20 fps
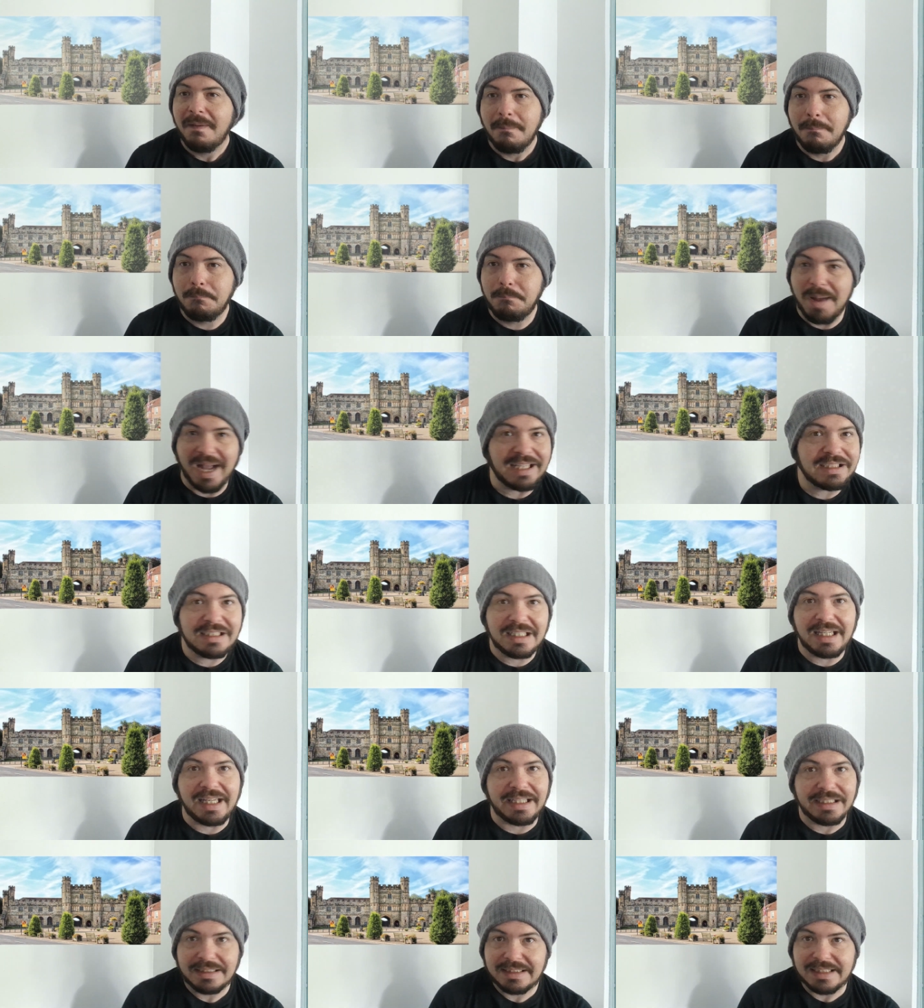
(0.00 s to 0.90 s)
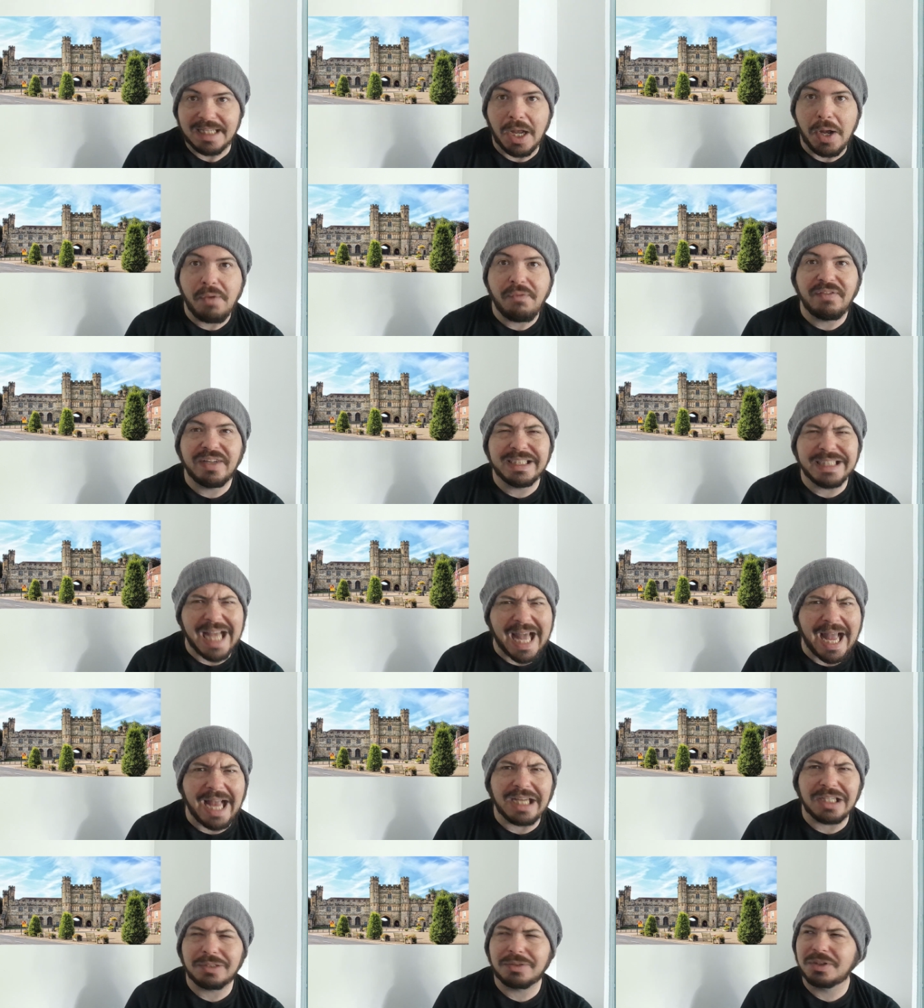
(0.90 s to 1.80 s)
Battle itself is
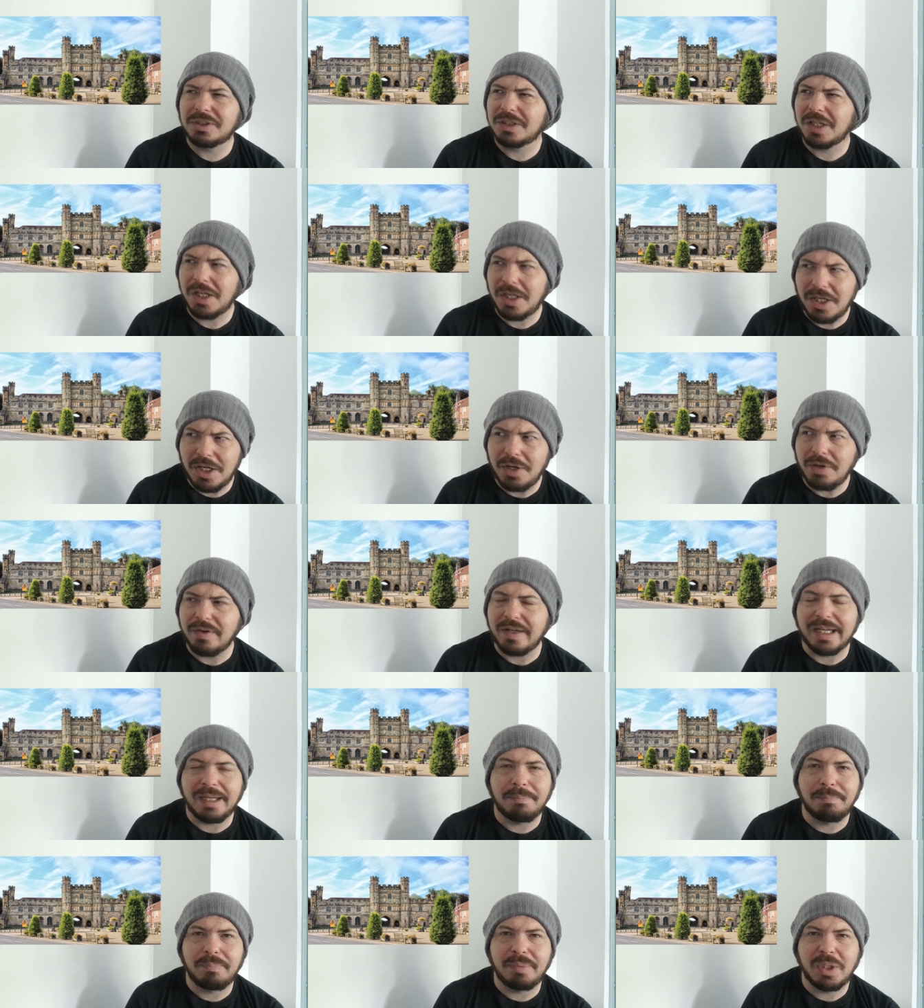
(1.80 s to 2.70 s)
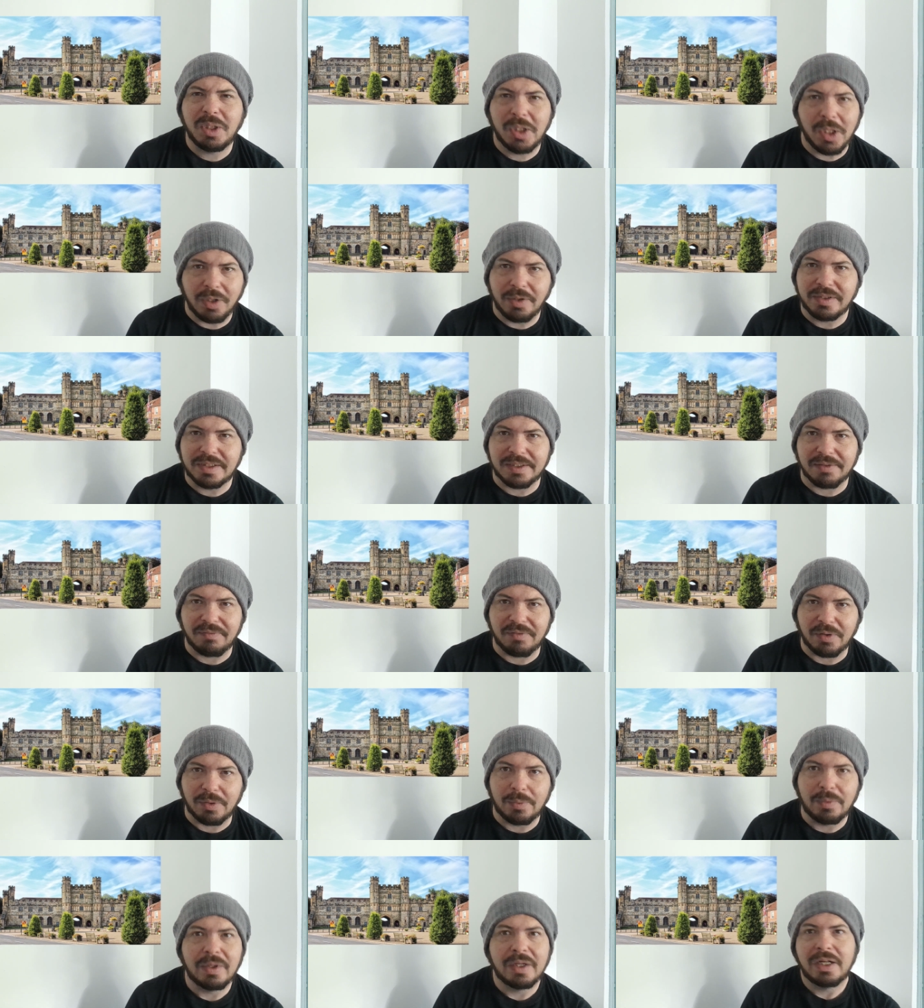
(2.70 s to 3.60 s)
absolutely
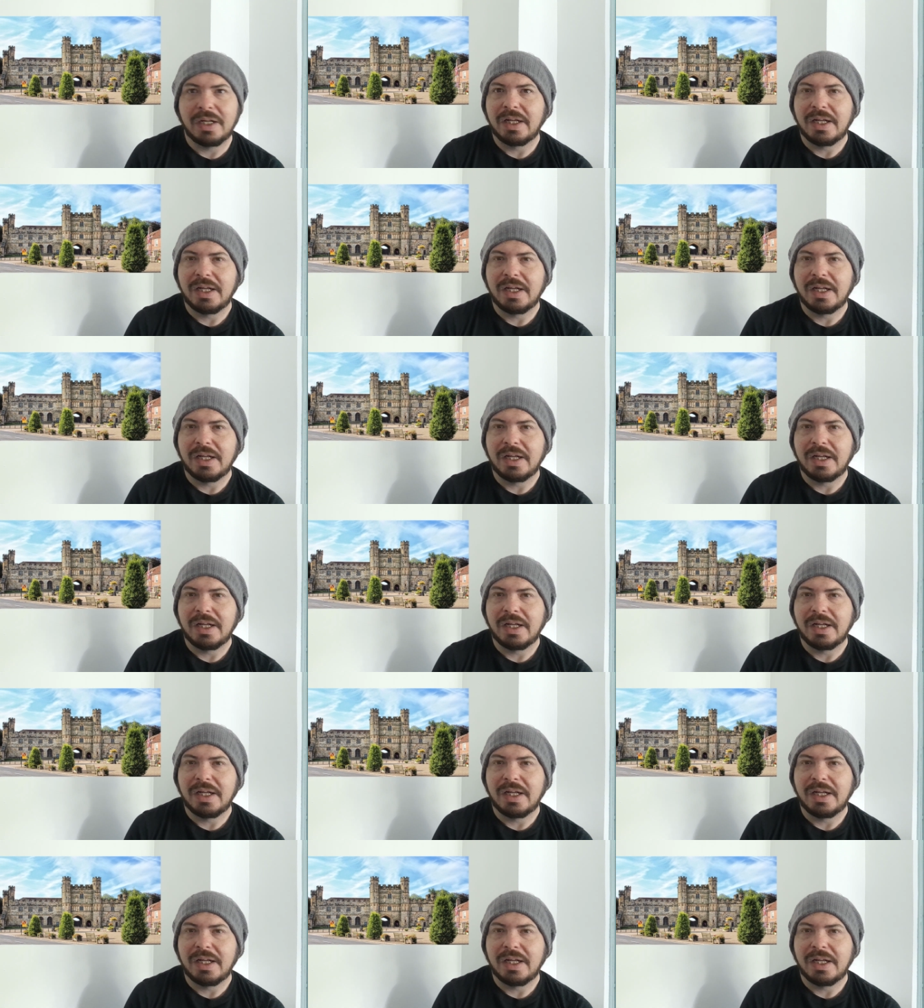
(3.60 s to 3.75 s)
beautiful.